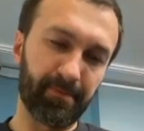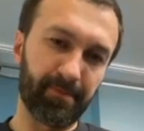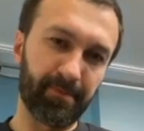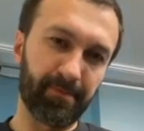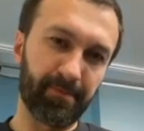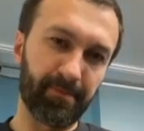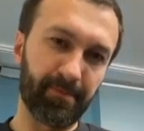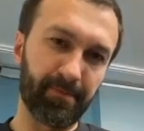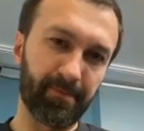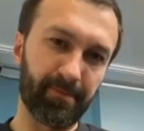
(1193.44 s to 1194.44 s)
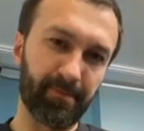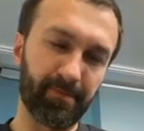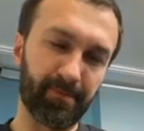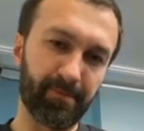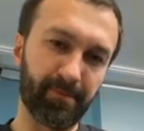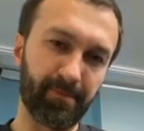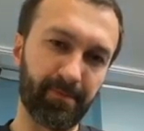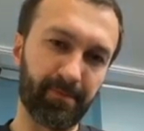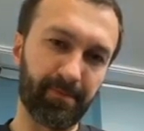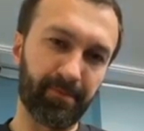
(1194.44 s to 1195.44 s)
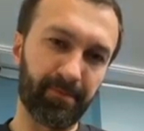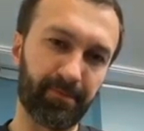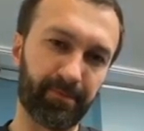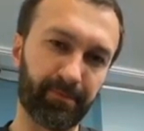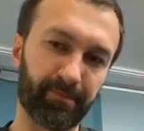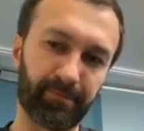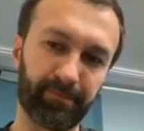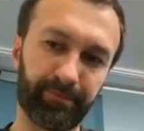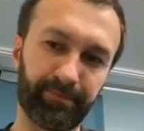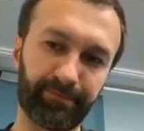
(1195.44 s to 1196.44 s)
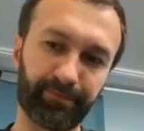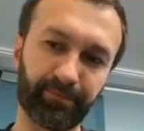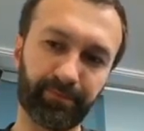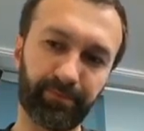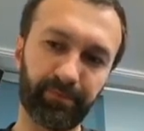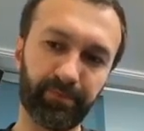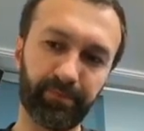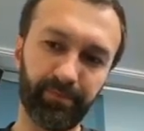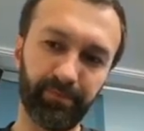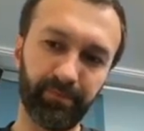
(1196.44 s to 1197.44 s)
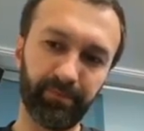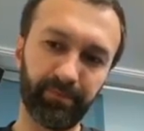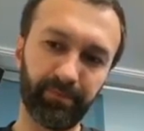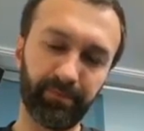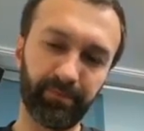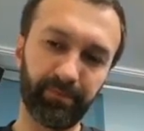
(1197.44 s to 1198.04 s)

(silent)